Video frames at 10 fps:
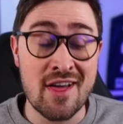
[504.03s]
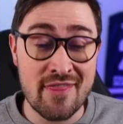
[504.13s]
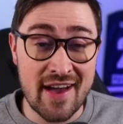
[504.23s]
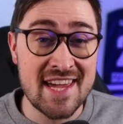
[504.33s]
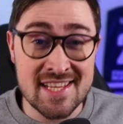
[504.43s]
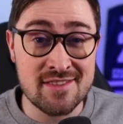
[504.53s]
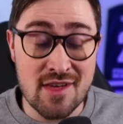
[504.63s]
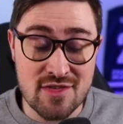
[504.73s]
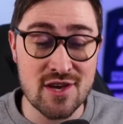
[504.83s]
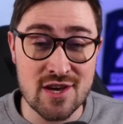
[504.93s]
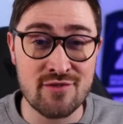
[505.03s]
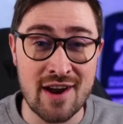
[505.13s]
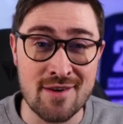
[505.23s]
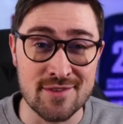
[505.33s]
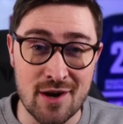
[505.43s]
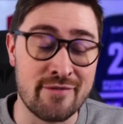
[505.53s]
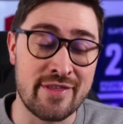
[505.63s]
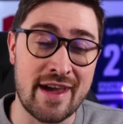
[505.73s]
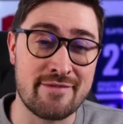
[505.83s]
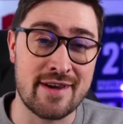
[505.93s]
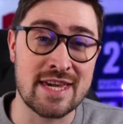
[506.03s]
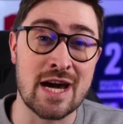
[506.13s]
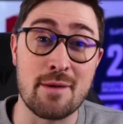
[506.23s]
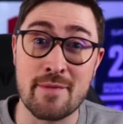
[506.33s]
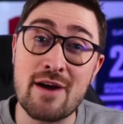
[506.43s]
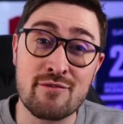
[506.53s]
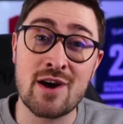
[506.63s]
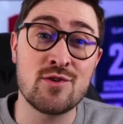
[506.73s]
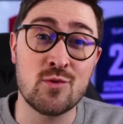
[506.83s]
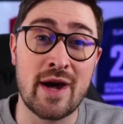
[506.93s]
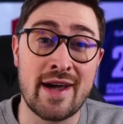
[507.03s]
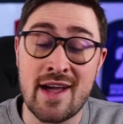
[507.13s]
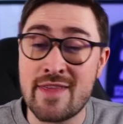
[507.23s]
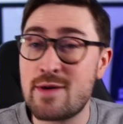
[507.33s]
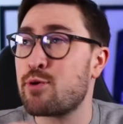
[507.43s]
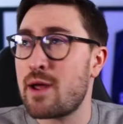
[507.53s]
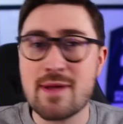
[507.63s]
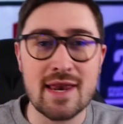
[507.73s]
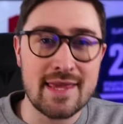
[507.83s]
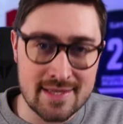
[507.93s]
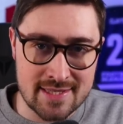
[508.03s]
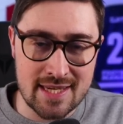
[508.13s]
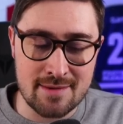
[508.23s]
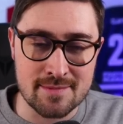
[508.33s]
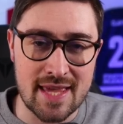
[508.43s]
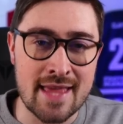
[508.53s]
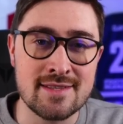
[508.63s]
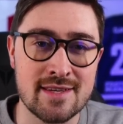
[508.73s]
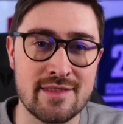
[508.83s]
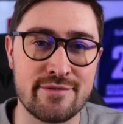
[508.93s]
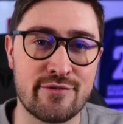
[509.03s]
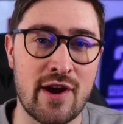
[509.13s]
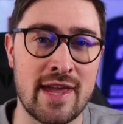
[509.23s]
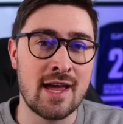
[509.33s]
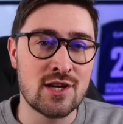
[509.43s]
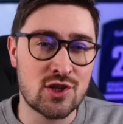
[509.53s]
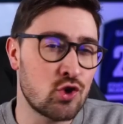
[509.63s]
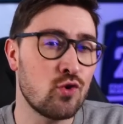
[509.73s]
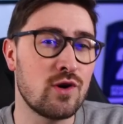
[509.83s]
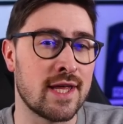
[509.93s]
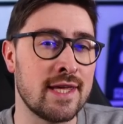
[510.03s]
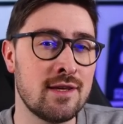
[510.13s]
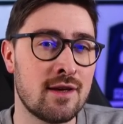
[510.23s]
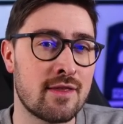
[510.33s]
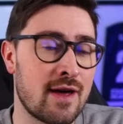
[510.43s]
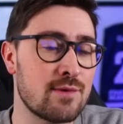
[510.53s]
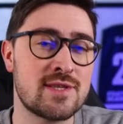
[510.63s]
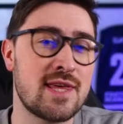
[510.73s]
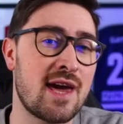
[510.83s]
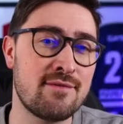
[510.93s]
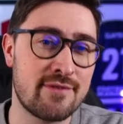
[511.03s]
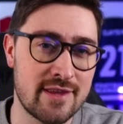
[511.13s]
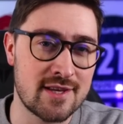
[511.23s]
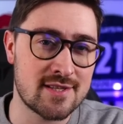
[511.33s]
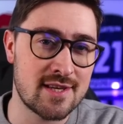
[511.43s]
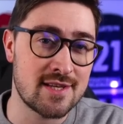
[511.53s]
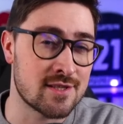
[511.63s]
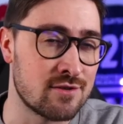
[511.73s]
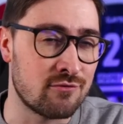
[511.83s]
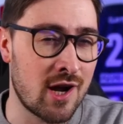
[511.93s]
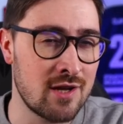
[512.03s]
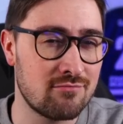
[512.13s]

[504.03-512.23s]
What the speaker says: That is the third round of the FA Cup. That round where the Premier League teams enter the fray. Surely, that was the aim for this season, right?